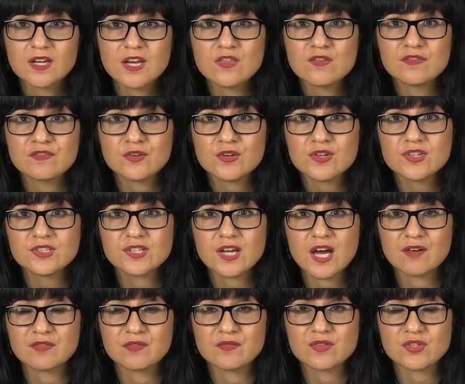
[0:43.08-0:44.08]
In the first
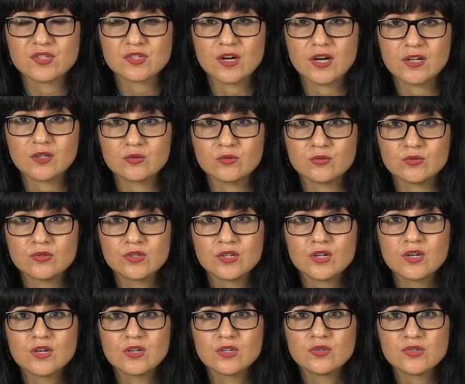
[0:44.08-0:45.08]
half of the cycle,
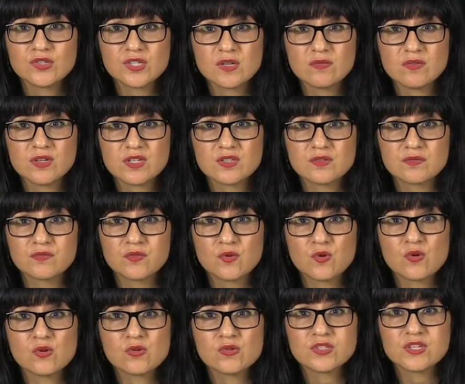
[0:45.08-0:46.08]
your cervix
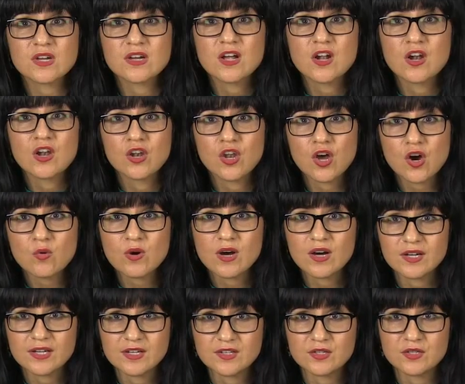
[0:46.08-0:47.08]
falls
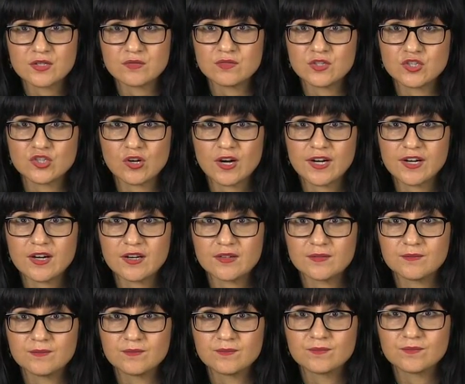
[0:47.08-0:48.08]
lower into the vagina.
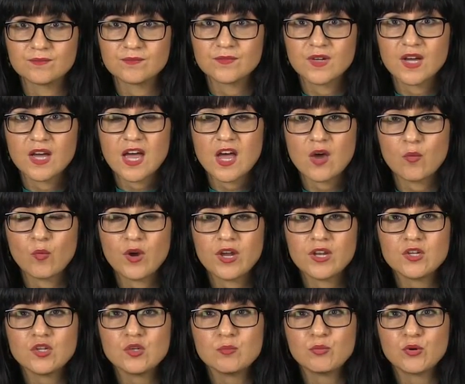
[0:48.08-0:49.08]
And
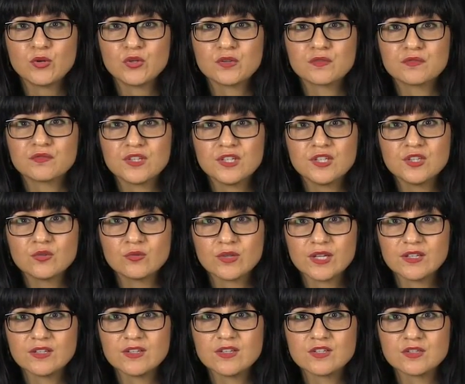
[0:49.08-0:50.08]
when you put your finger
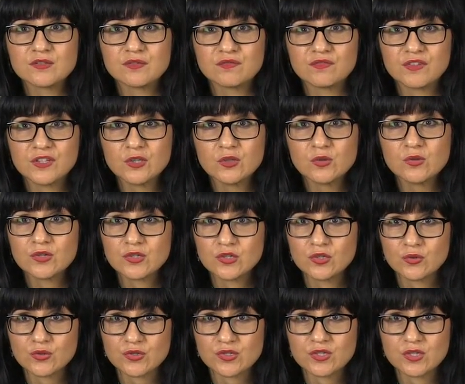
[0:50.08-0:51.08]
in to feel
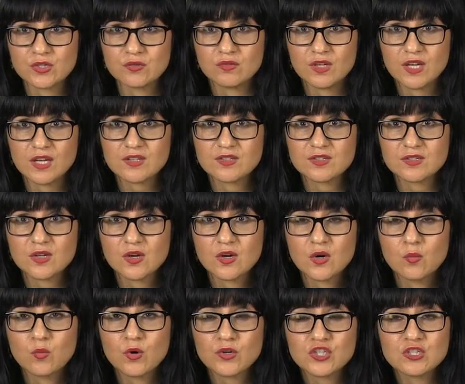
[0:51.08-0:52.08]
your cervix,
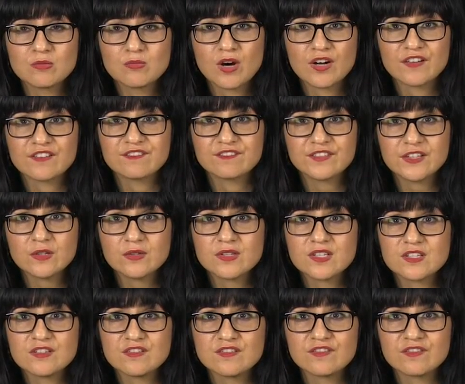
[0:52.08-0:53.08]
what you might feel
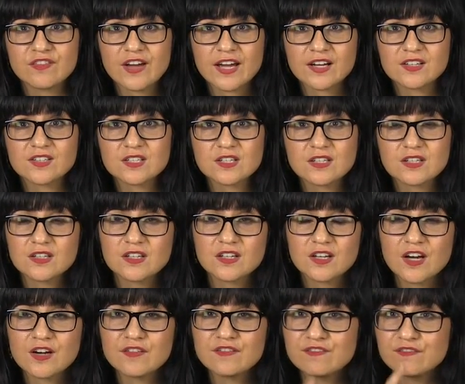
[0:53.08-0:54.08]
is in fact
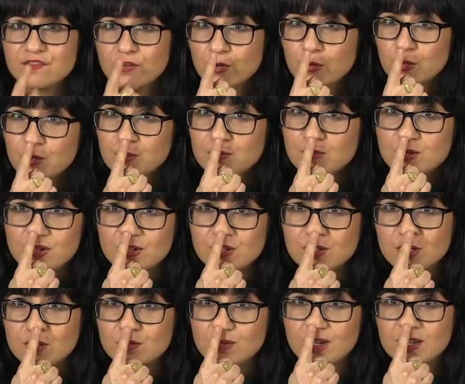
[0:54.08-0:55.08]
a firm
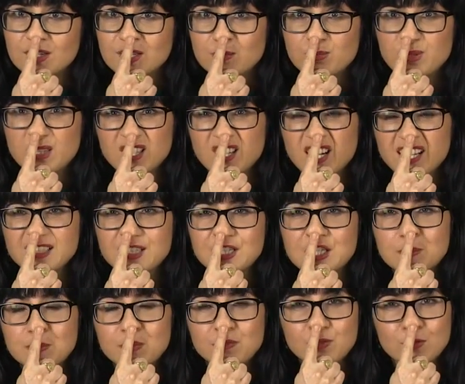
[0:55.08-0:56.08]
cervix, a bit like the
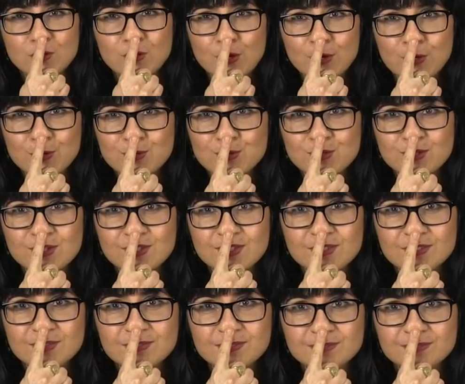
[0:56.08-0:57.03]
tip of your nose.